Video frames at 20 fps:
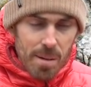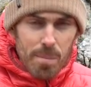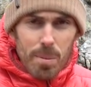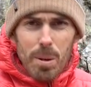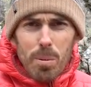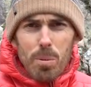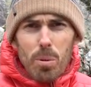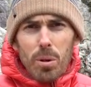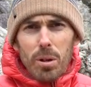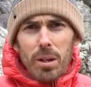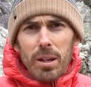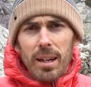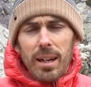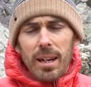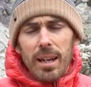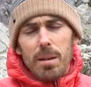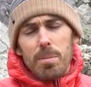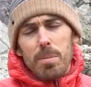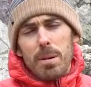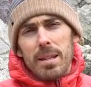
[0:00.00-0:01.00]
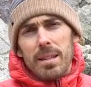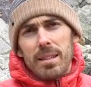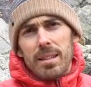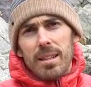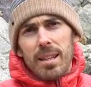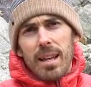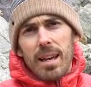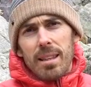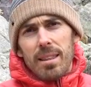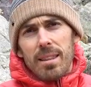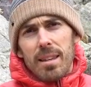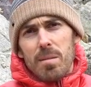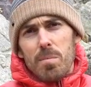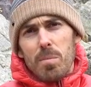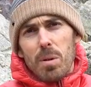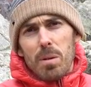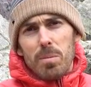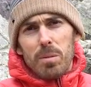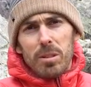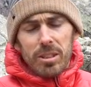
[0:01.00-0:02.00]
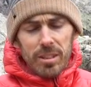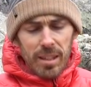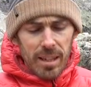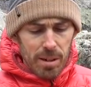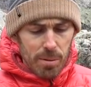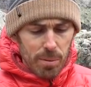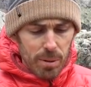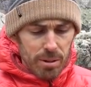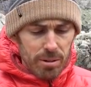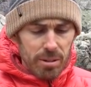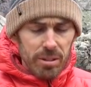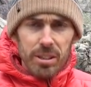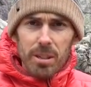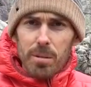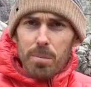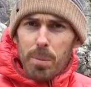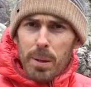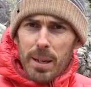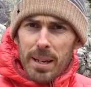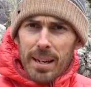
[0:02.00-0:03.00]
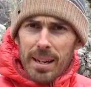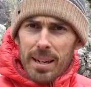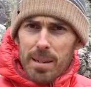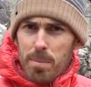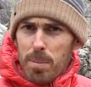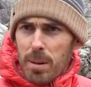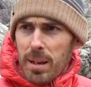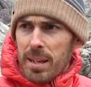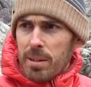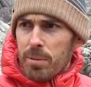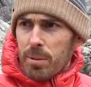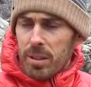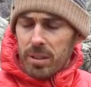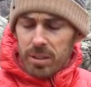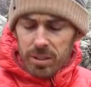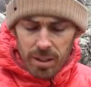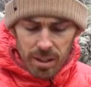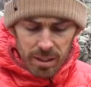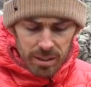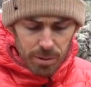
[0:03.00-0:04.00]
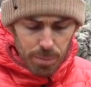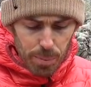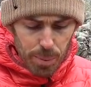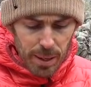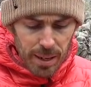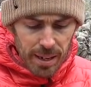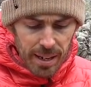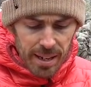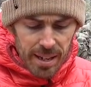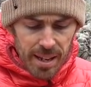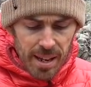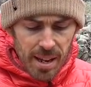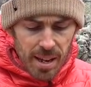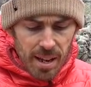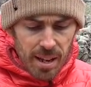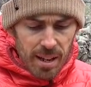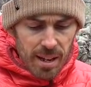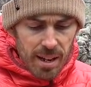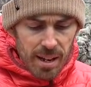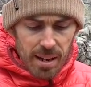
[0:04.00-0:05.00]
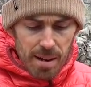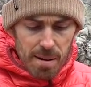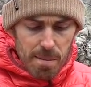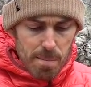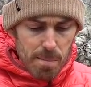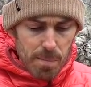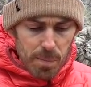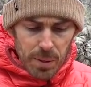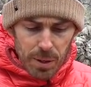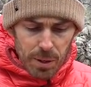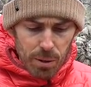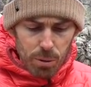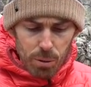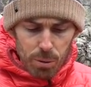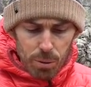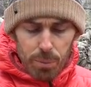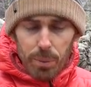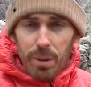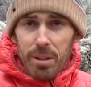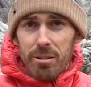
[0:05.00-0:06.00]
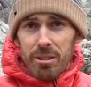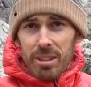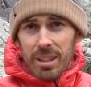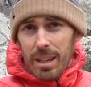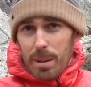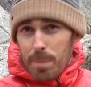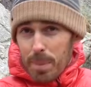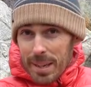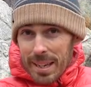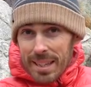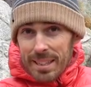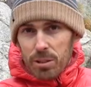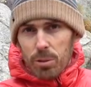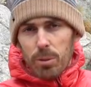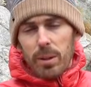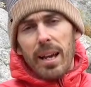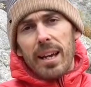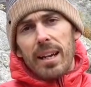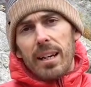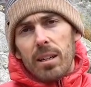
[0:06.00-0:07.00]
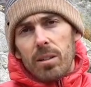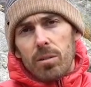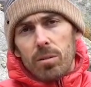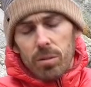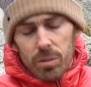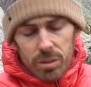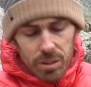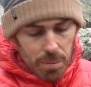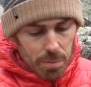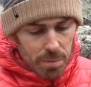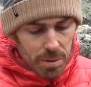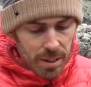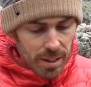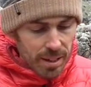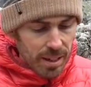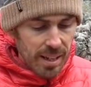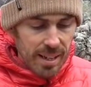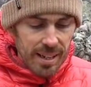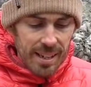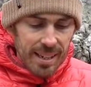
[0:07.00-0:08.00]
People can clip into that thing by mistake, whether it's your belay plate when you start to belay, or whether it's clipping into an anchor or something.